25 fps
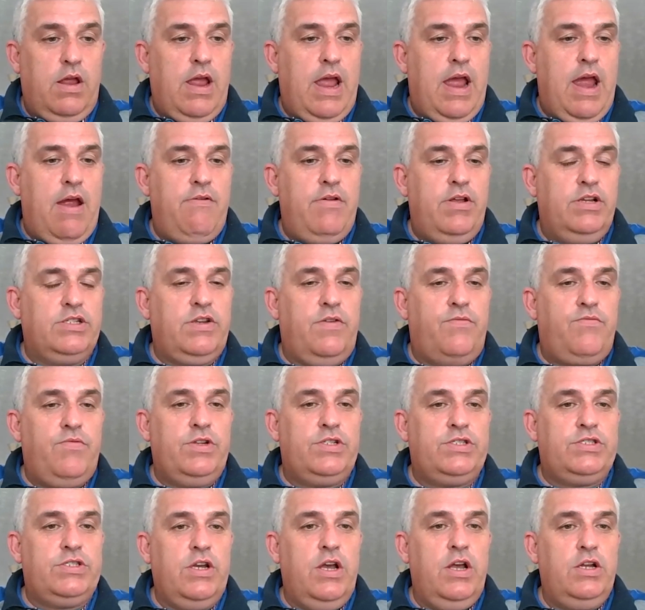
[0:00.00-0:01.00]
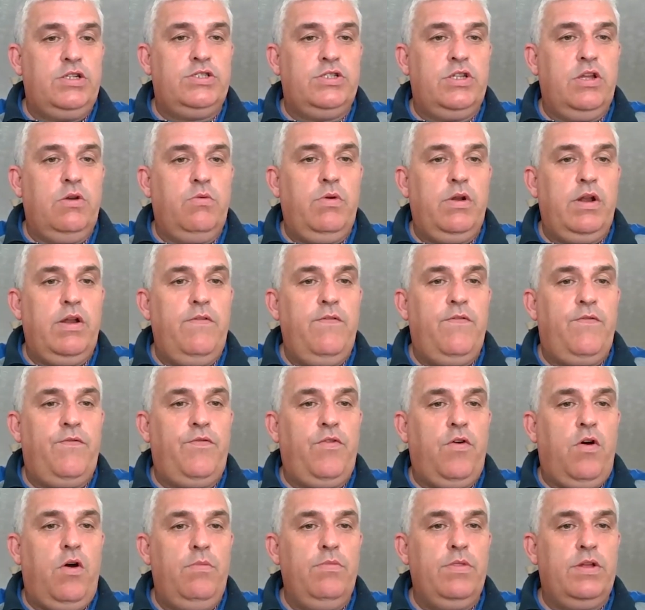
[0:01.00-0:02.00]
areas of research that will
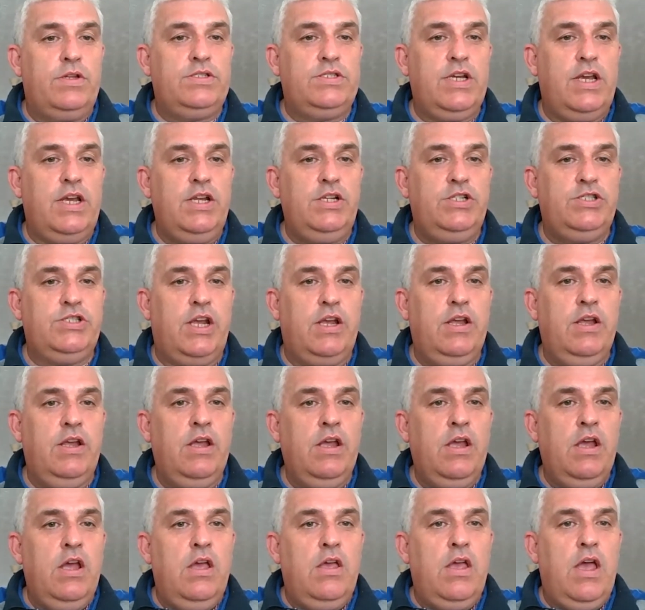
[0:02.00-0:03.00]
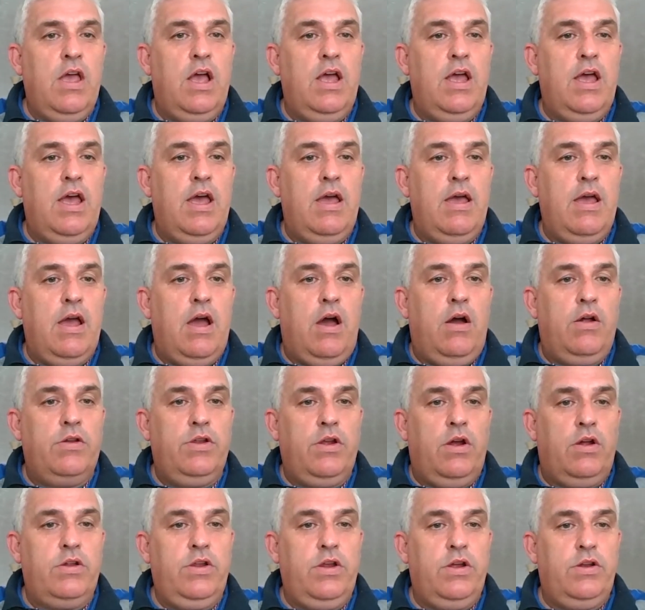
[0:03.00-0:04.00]
inform the teaching uh,
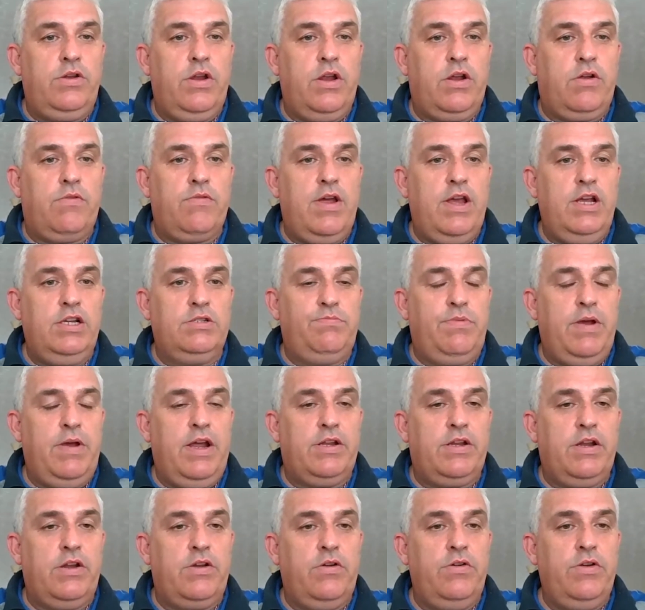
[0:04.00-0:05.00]
on, on your degrees, be it at